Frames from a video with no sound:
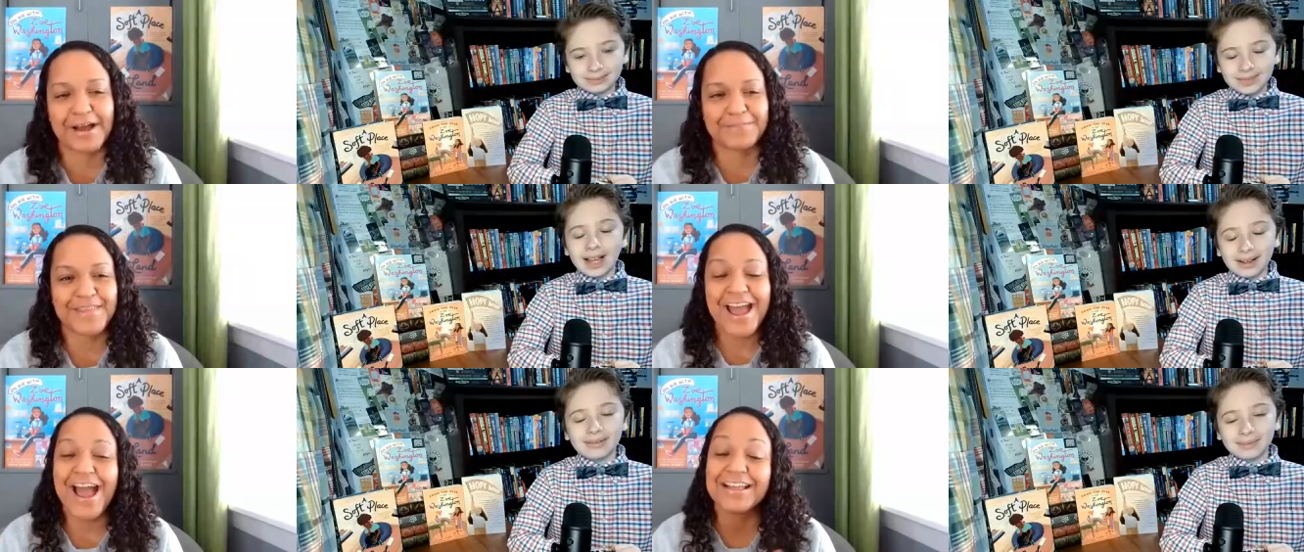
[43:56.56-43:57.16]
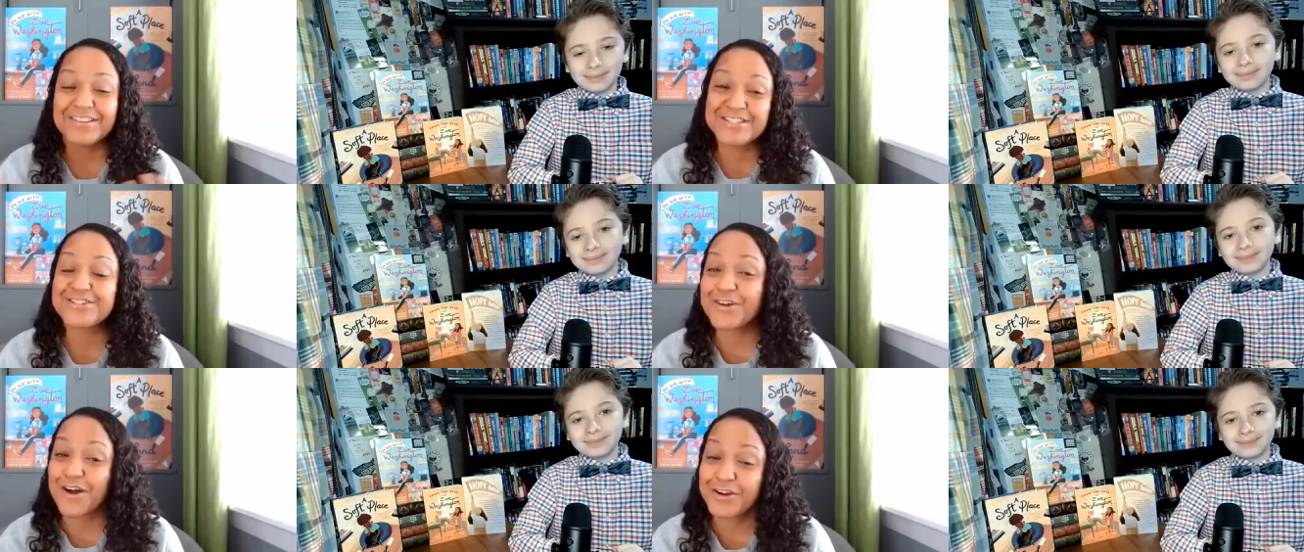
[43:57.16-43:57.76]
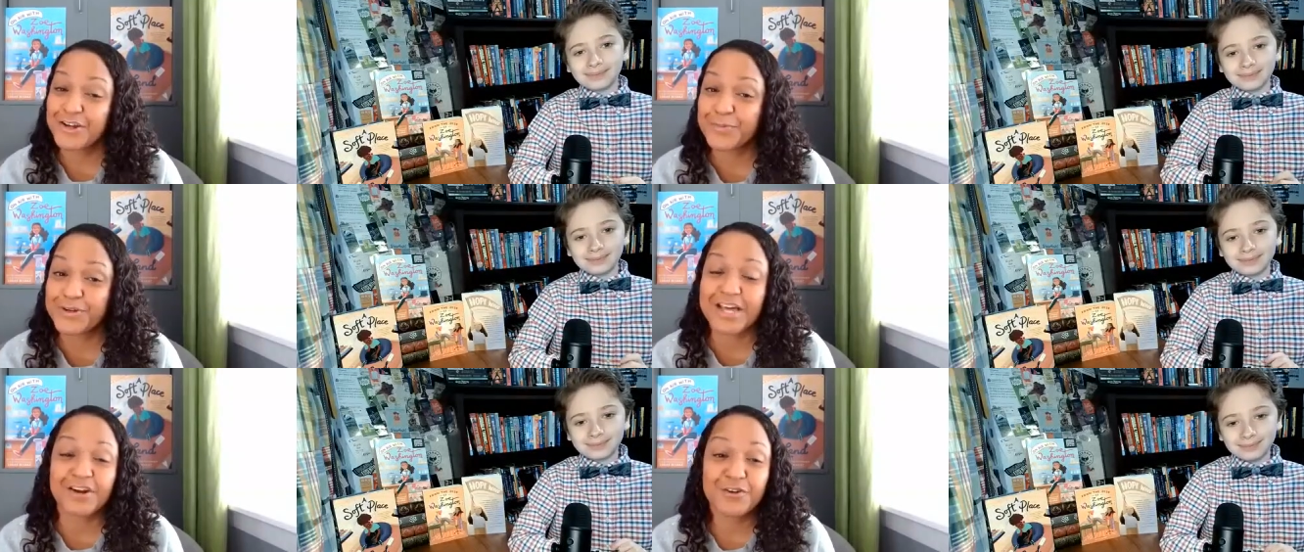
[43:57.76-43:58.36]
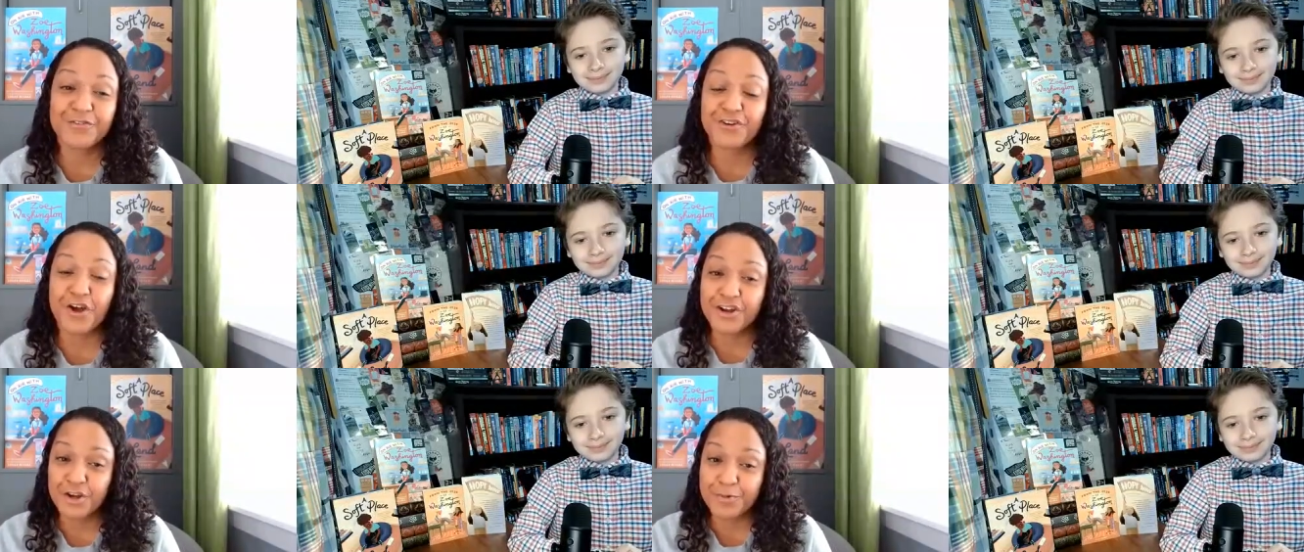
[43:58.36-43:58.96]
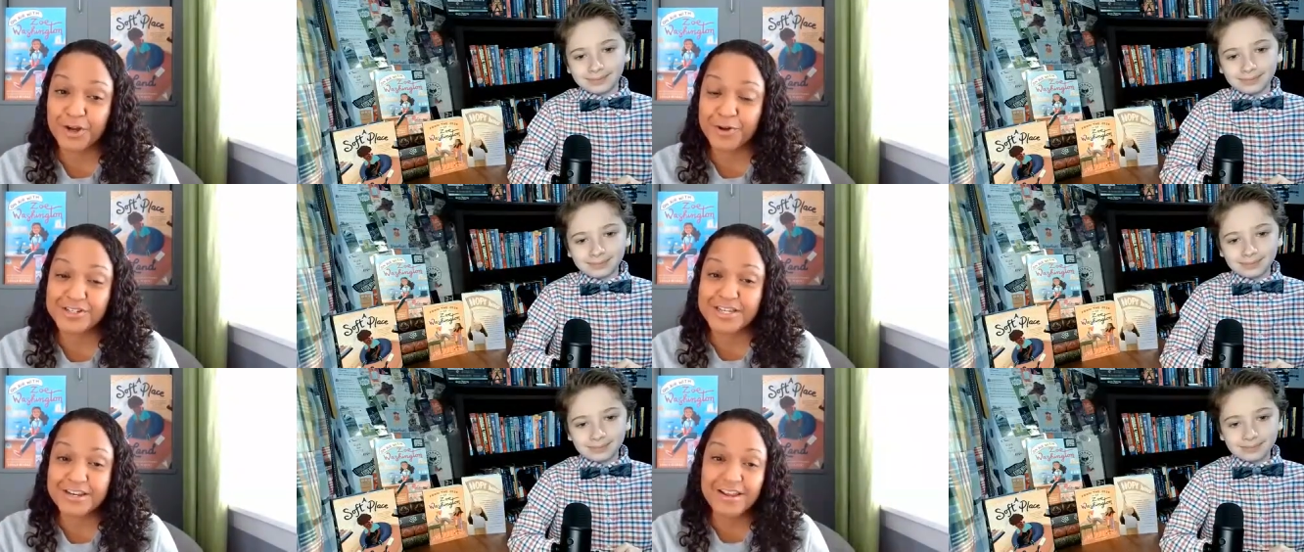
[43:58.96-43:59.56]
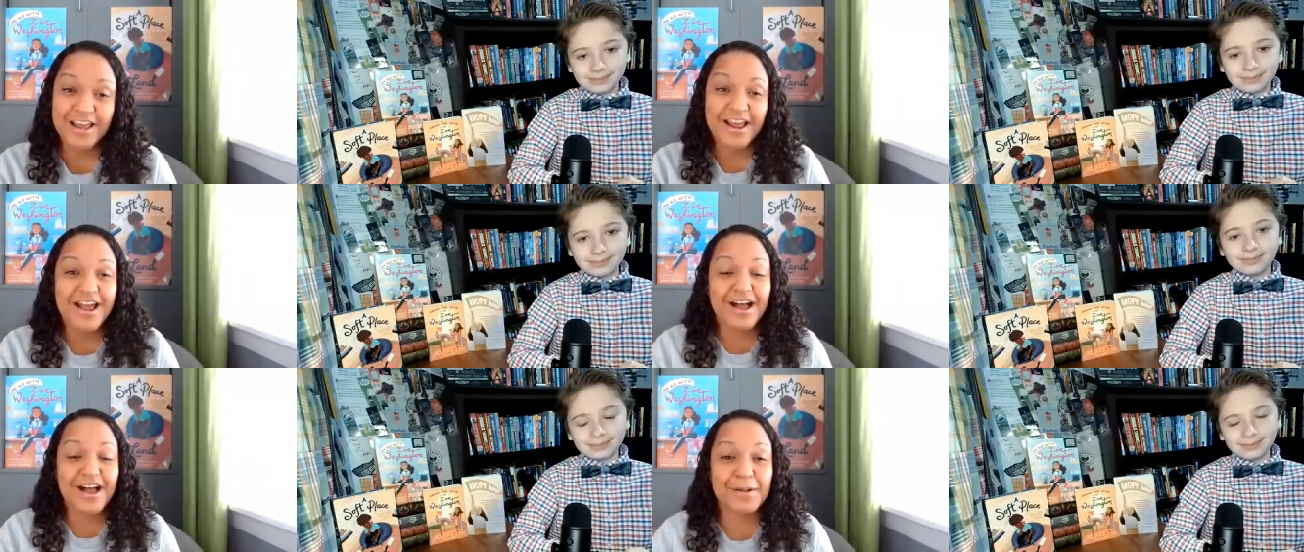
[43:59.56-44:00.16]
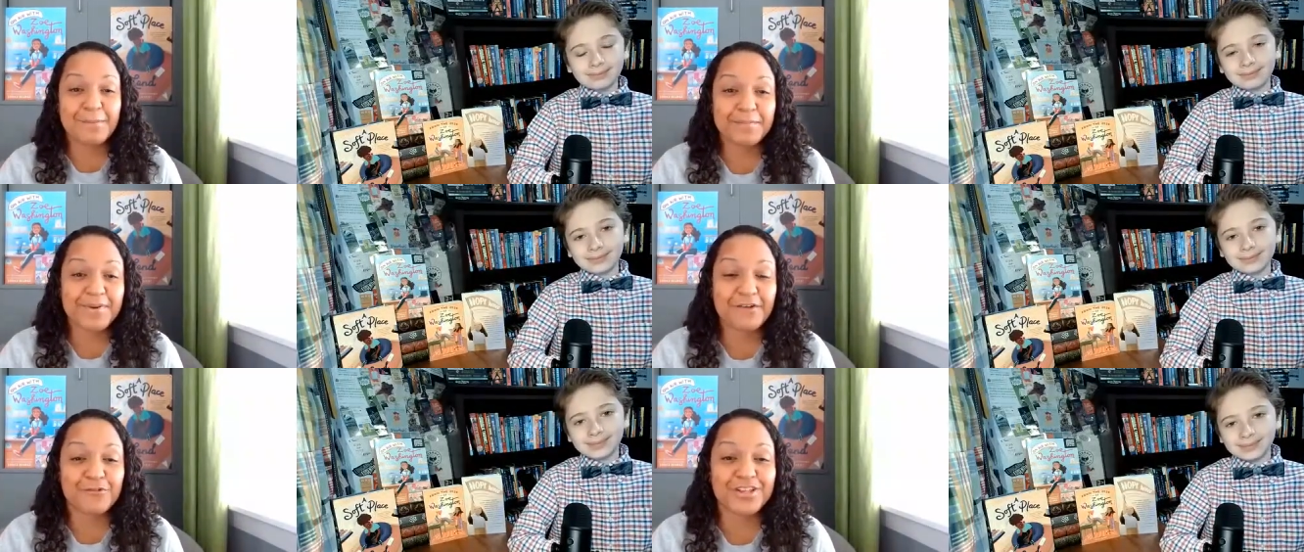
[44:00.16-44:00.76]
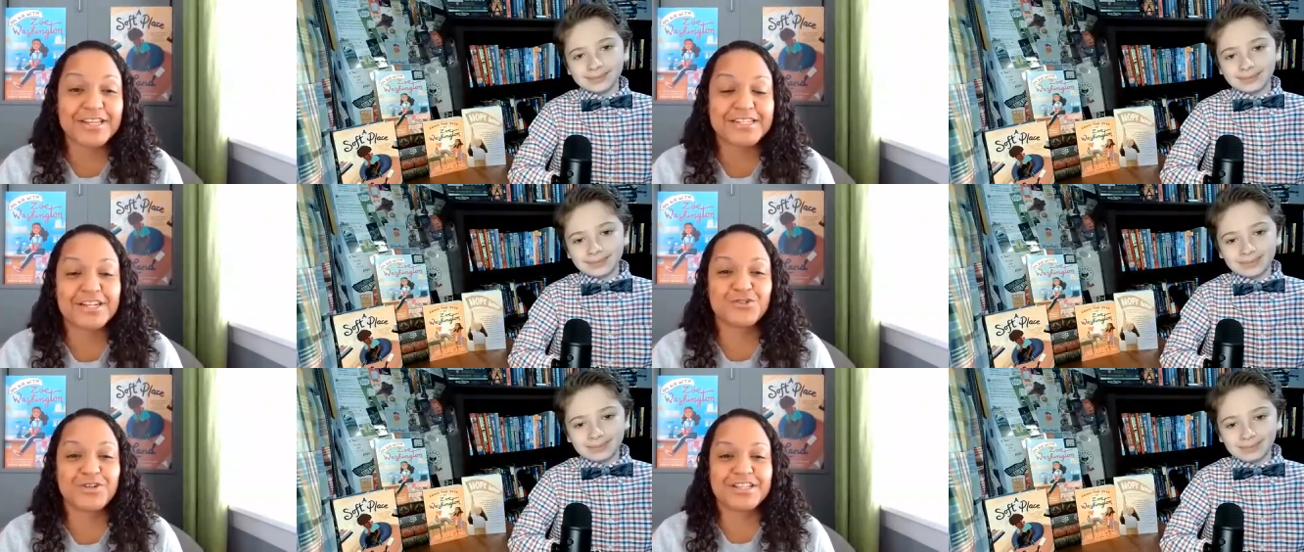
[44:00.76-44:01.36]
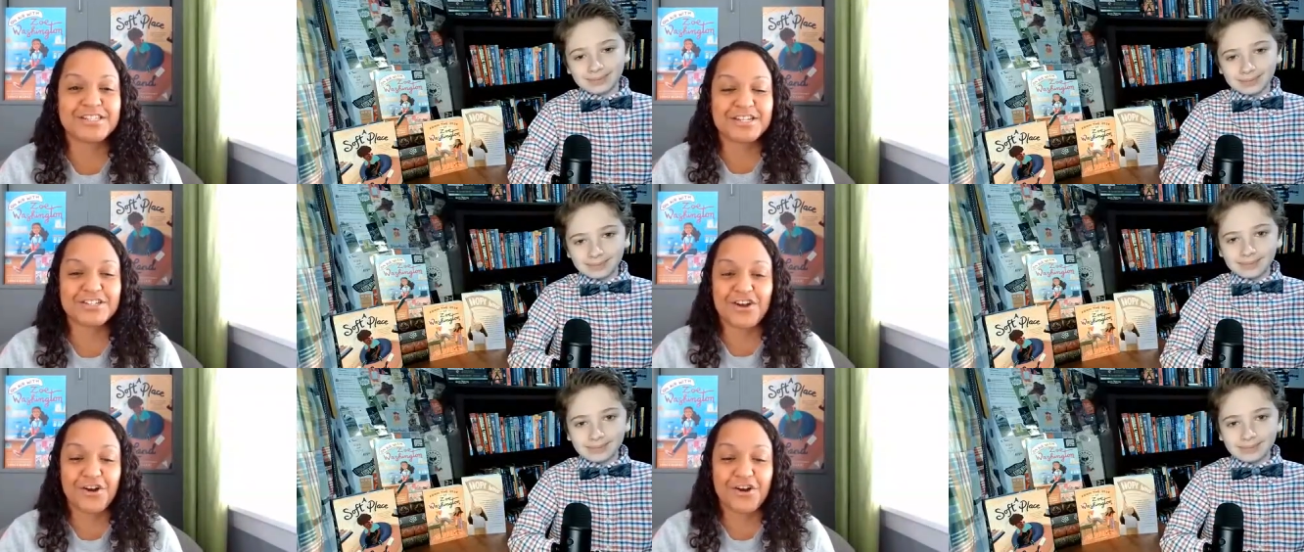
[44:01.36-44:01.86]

Speaker 1: um, yeah. I listened to the audiobooks. I don't know if you're an audiobook person, um, but I really did enjoy listening to